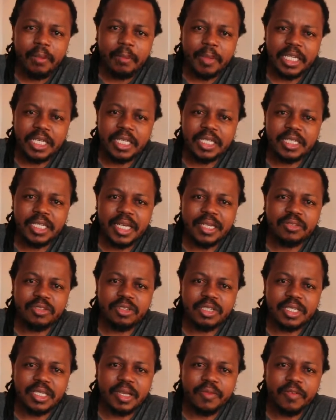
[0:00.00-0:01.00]
but he tends
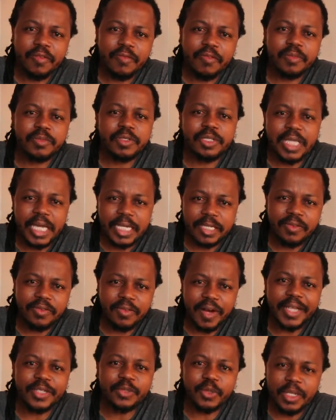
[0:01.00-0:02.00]
to suffer from stage
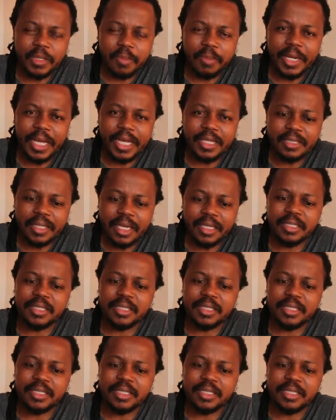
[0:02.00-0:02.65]
fright when he plays at